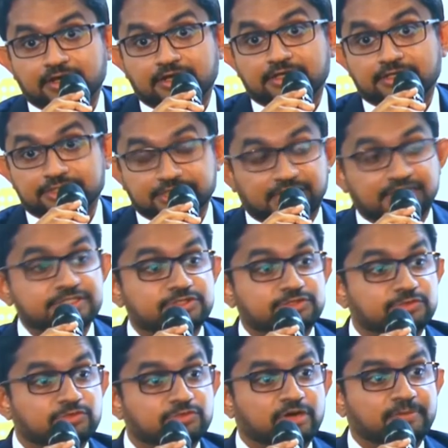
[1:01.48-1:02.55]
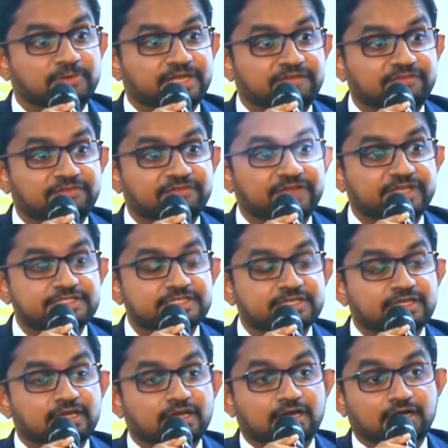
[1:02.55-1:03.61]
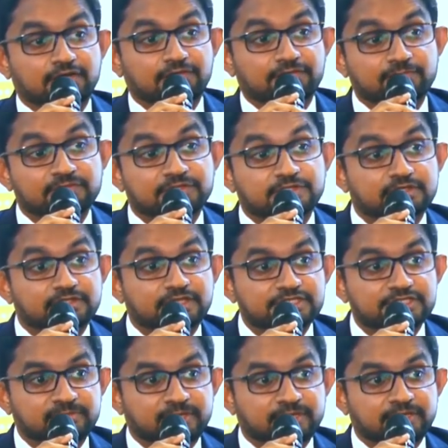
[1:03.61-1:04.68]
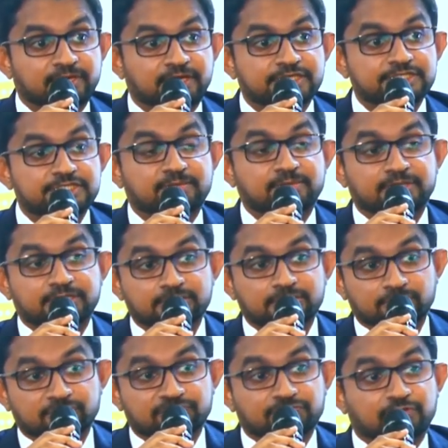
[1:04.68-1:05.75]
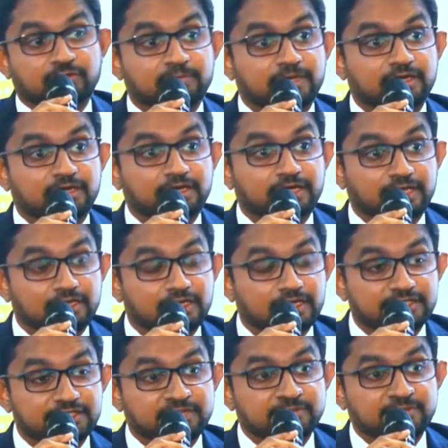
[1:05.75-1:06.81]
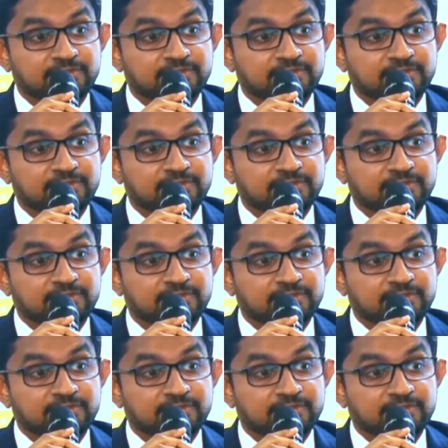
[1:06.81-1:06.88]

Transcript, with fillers: giants, two corporate heavyweights, Deshamanya Mahesh Amalean, from Chairman of